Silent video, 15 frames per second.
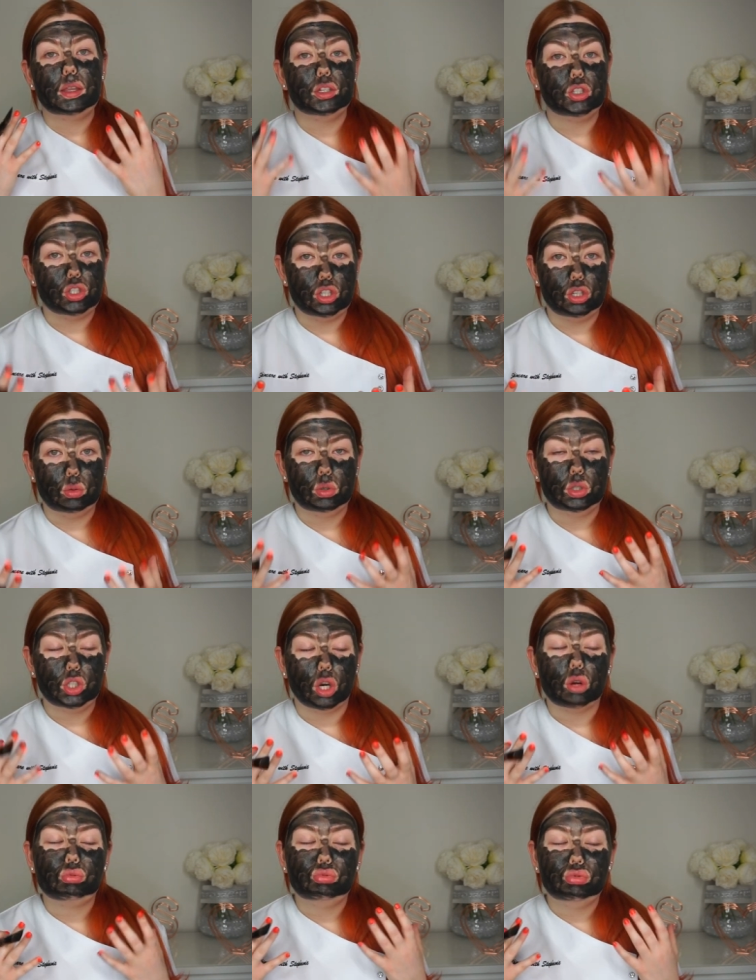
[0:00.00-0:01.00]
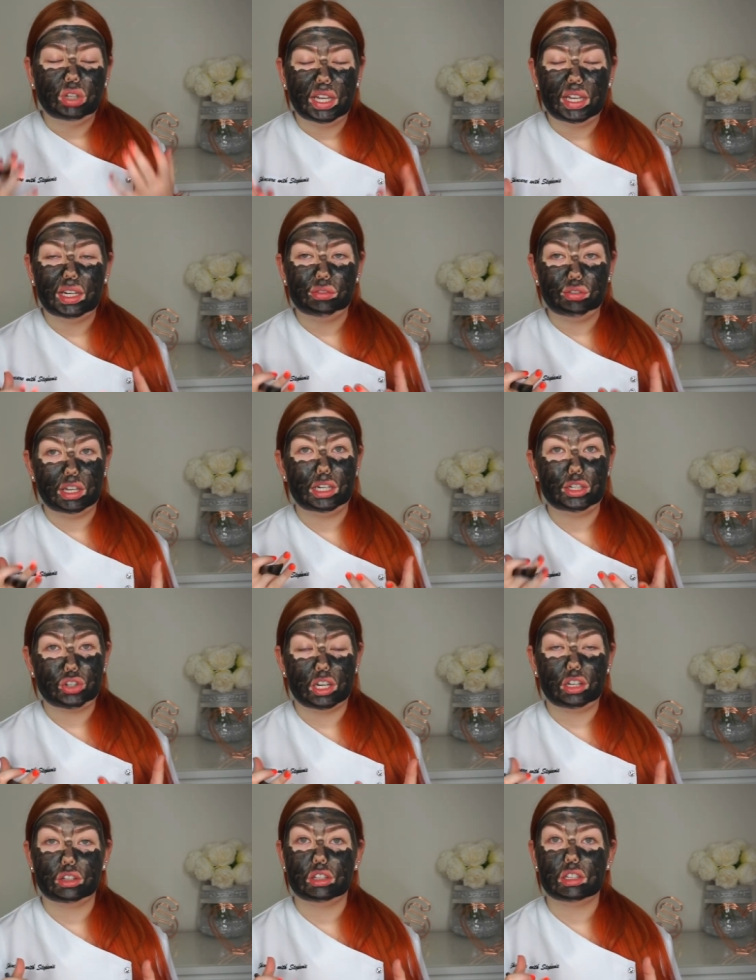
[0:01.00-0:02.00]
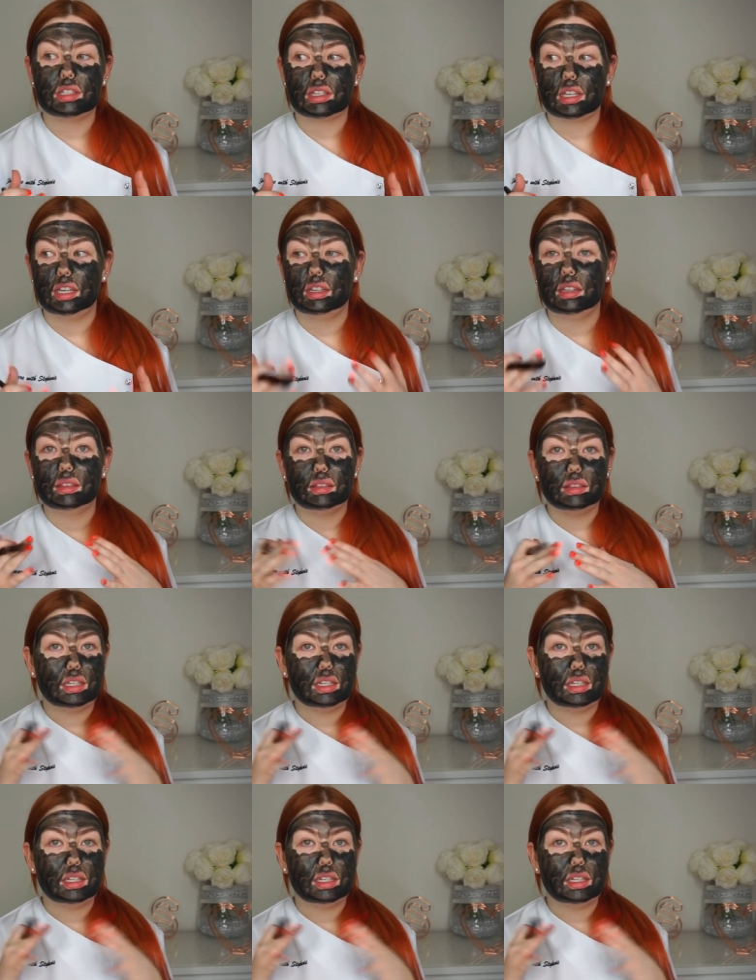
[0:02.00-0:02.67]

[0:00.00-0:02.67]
They are really, really drying on your skin.